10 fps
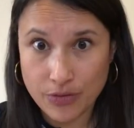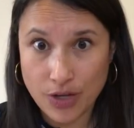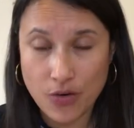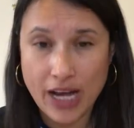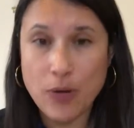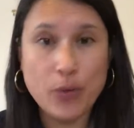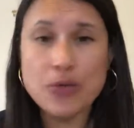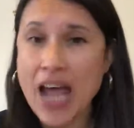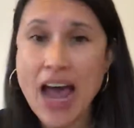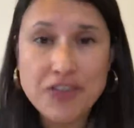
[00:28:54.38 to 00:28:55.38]
okay? We
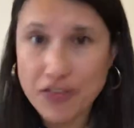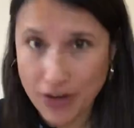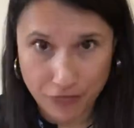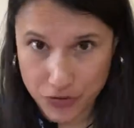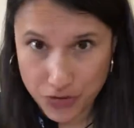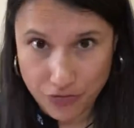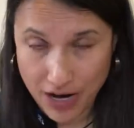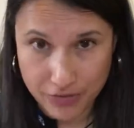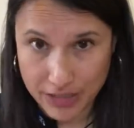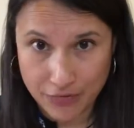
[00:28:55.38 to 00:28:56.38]
don't have to fight for
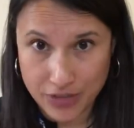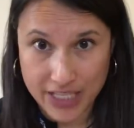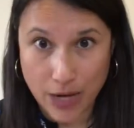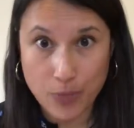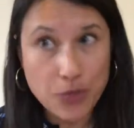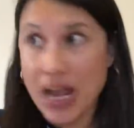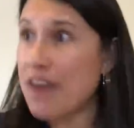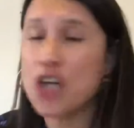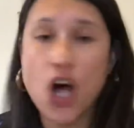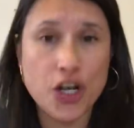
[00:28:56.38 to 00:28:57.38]
survival every day. We don't
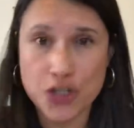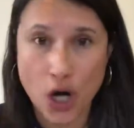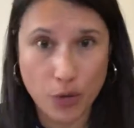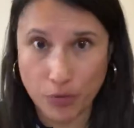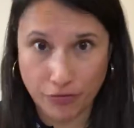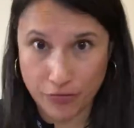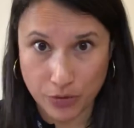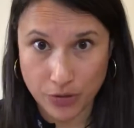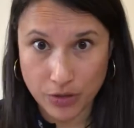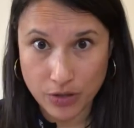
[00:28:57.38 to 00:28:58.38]
have to hunt our own
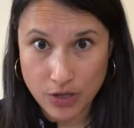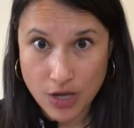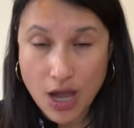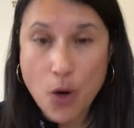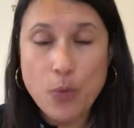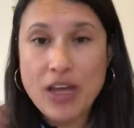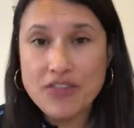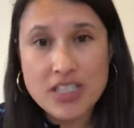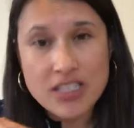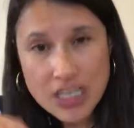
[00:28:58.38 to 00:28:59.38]
food. We have
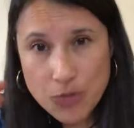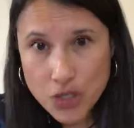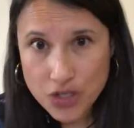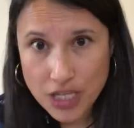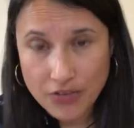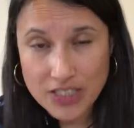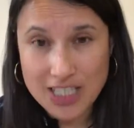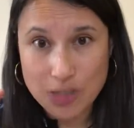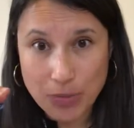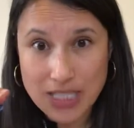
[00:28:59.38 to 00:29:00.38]
distinguished ourselves as
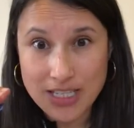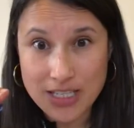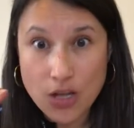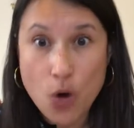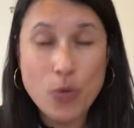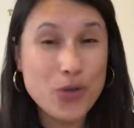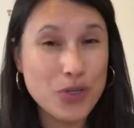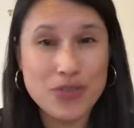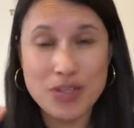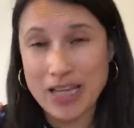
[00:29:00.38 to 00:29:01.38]
a species. We also
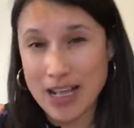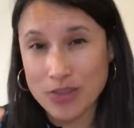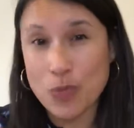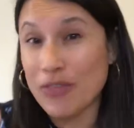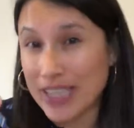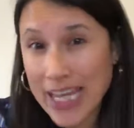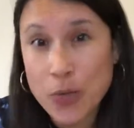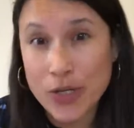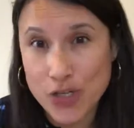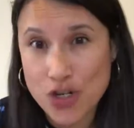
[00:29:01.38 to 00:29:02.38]
have something else. We have
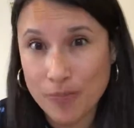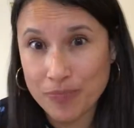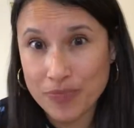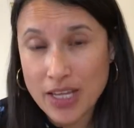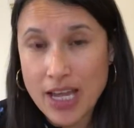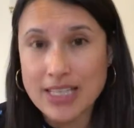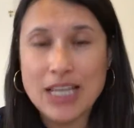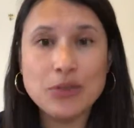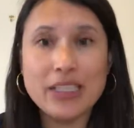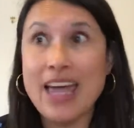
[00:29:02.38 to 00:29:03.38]
language. Not only